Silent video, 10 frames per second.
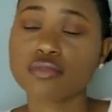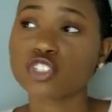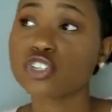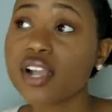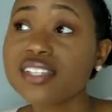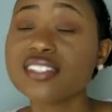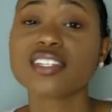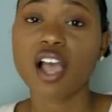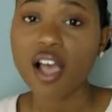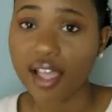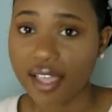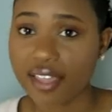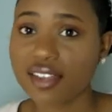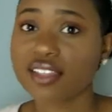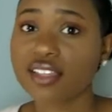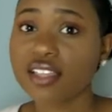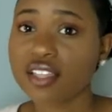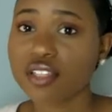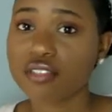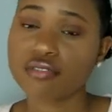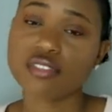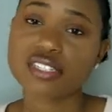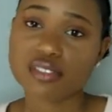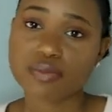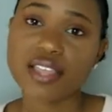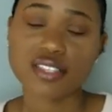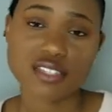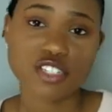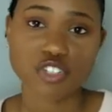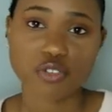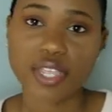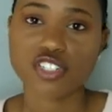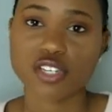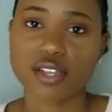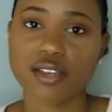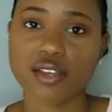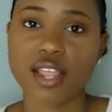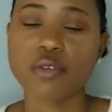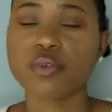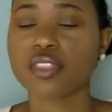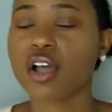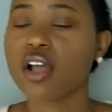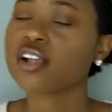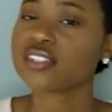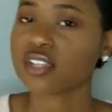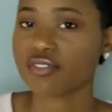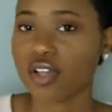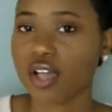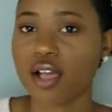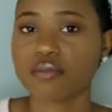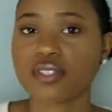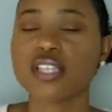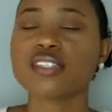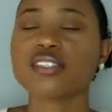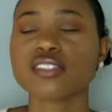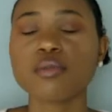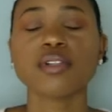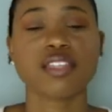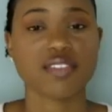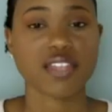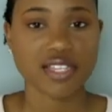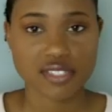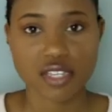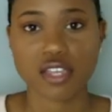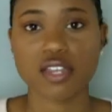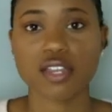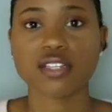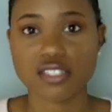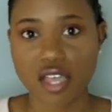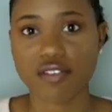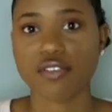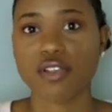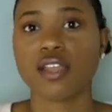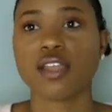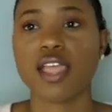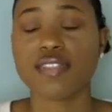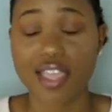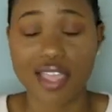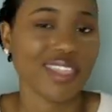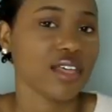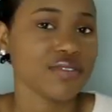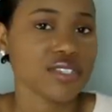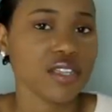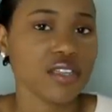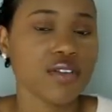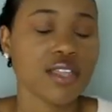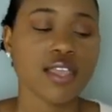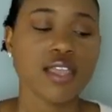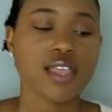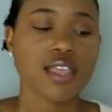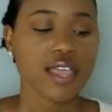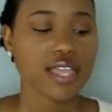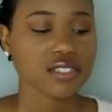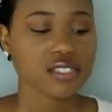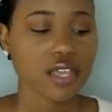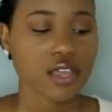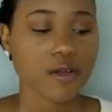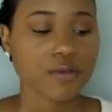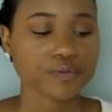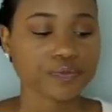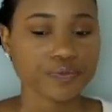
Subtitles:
trust God despite the situation, and when the hard stuff comes, still believe that He's good and sovereign and that He loves you. And so